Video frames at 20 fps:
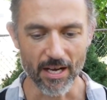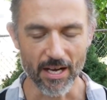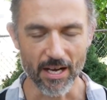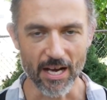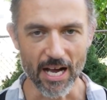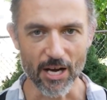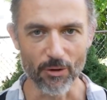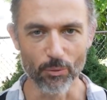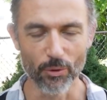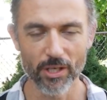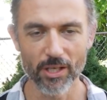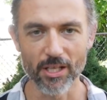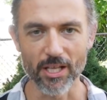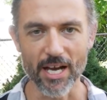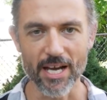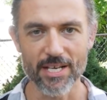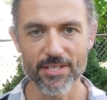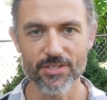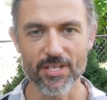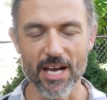
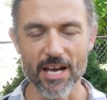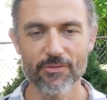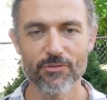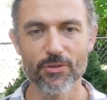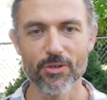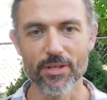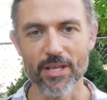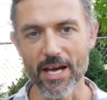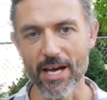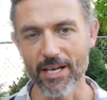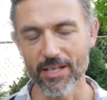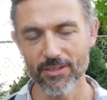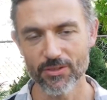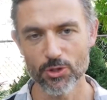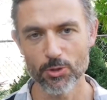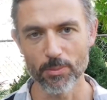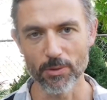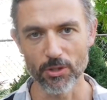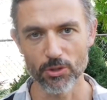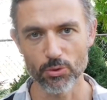realized after that
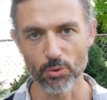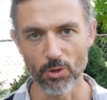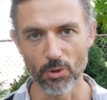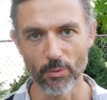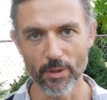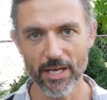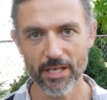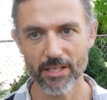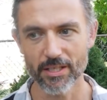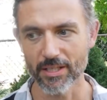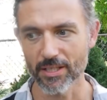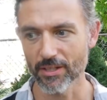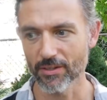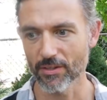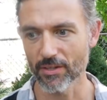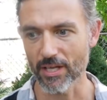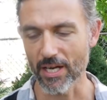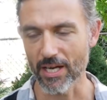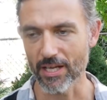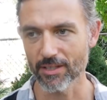spiritual awakening
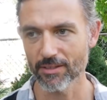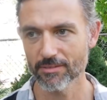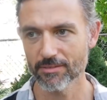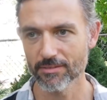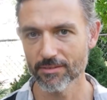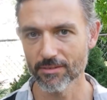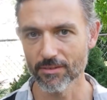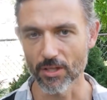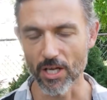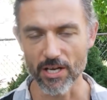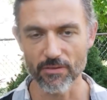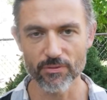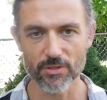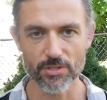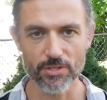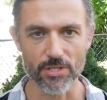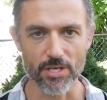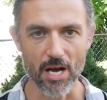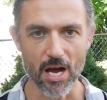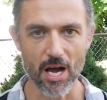that life
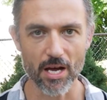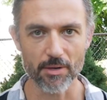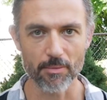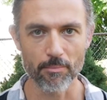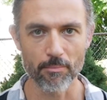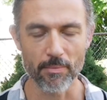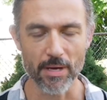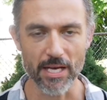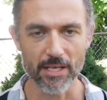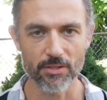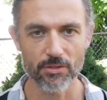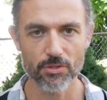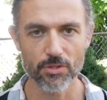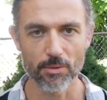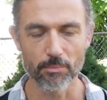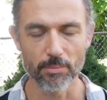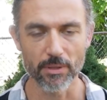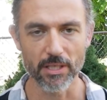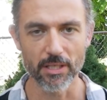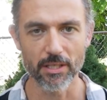is not meant
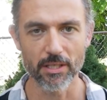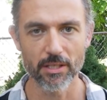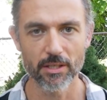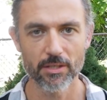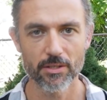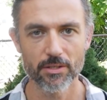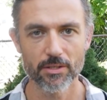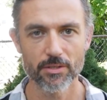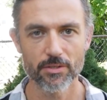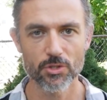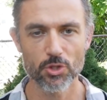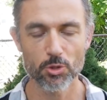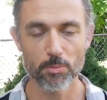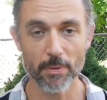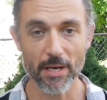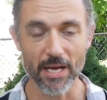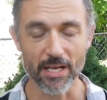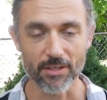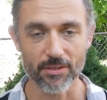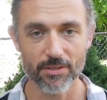to be
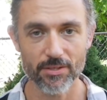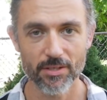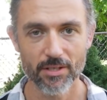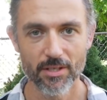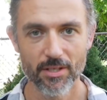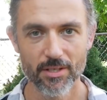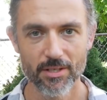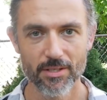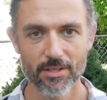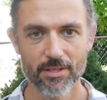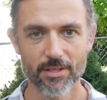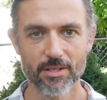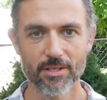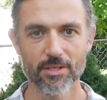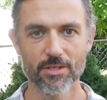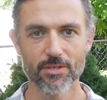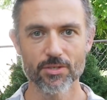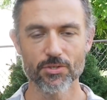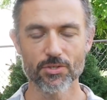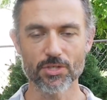spent
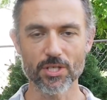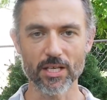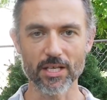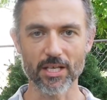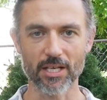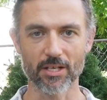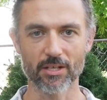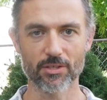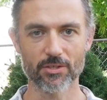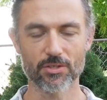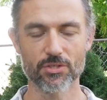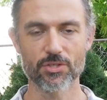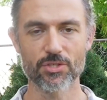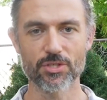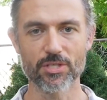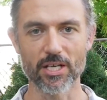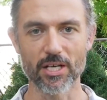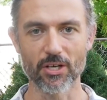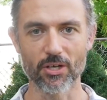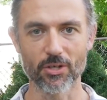sitting
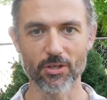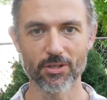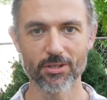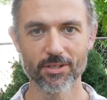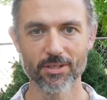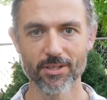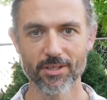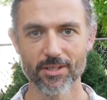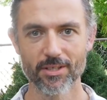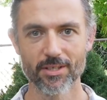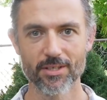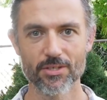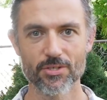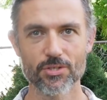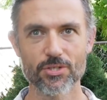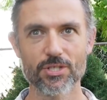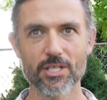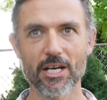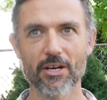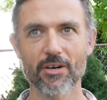still,
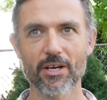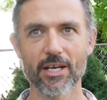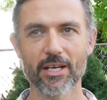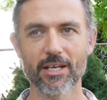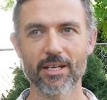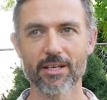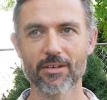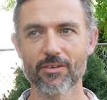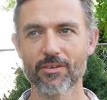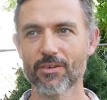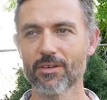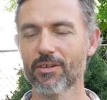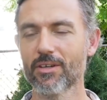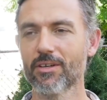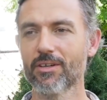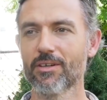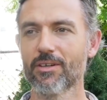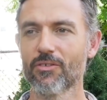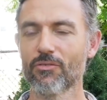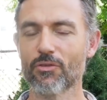staring
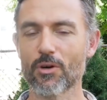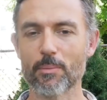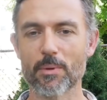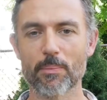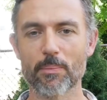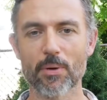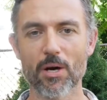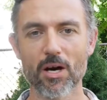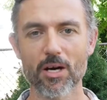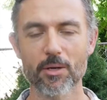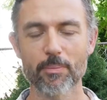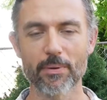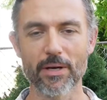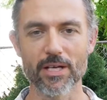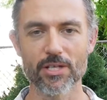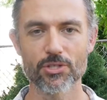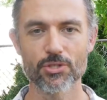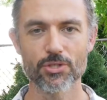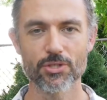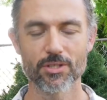from a park
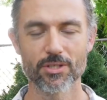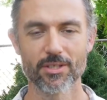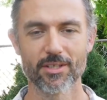bench